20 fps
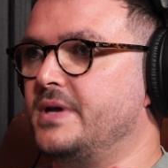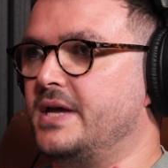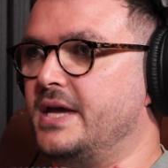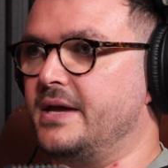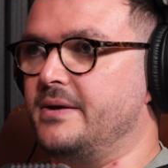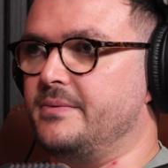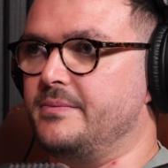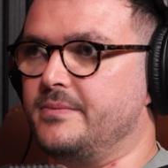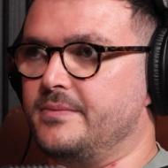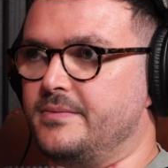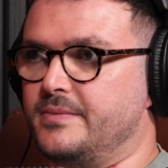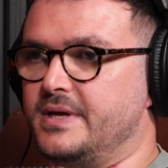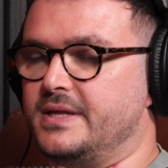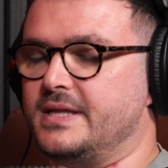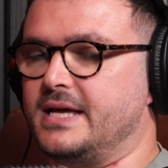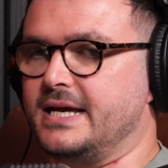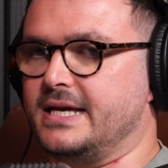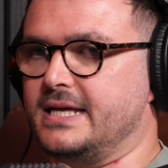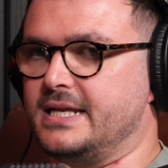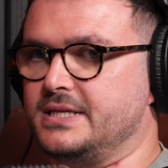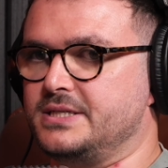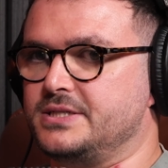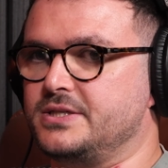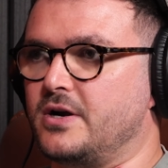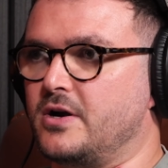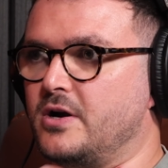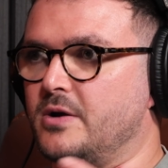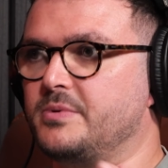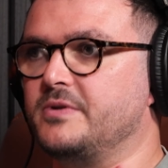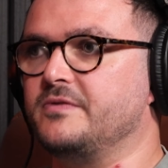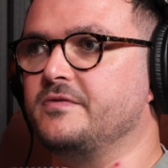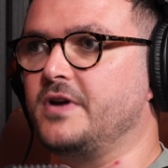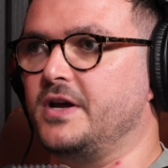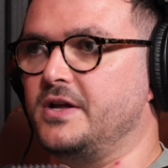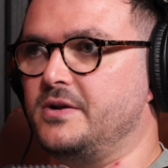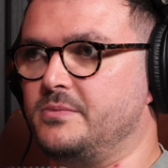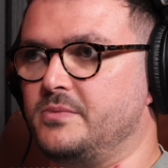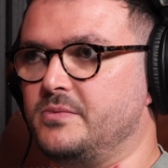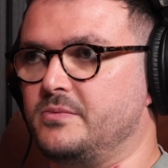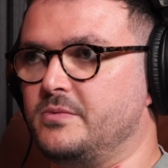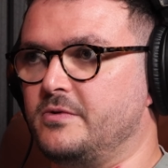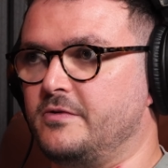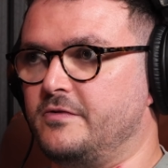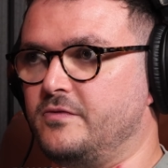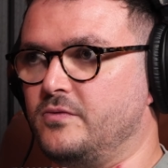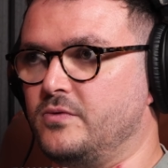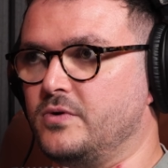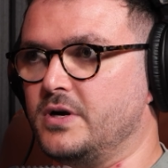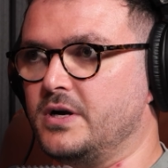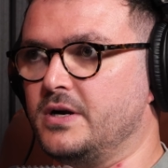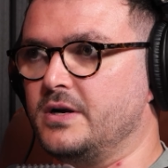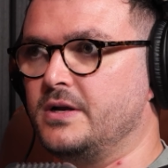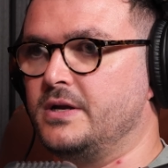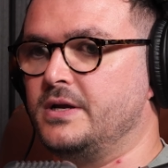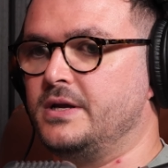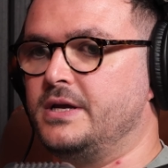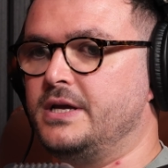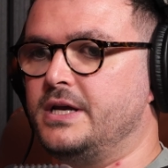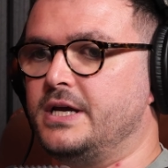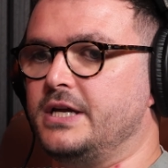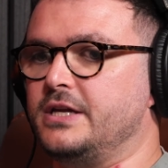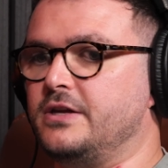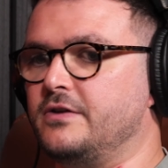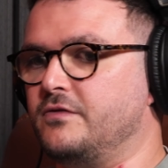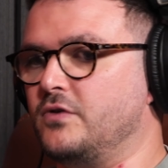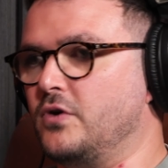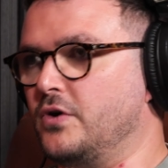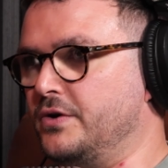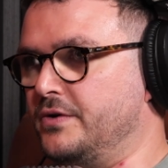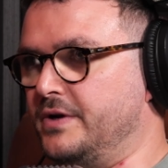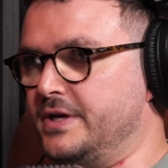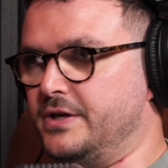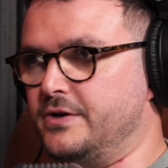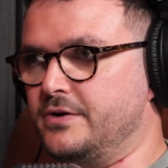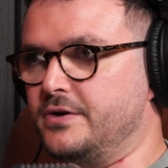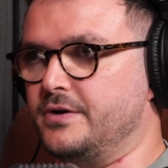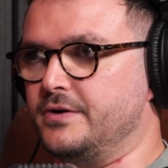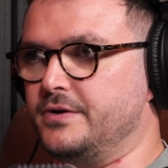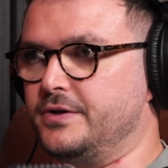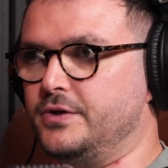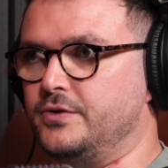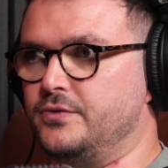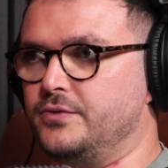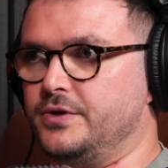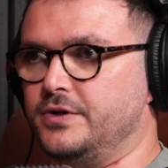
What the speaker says: in that kind of startup environment before, and you've got like your